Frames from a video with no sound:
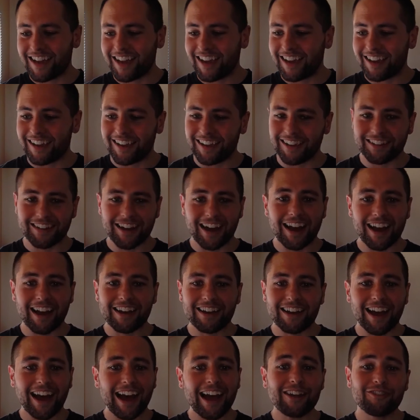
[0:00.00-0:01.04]
and
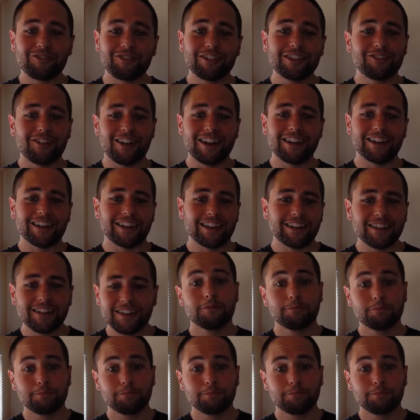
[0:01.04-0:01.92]
I regret it.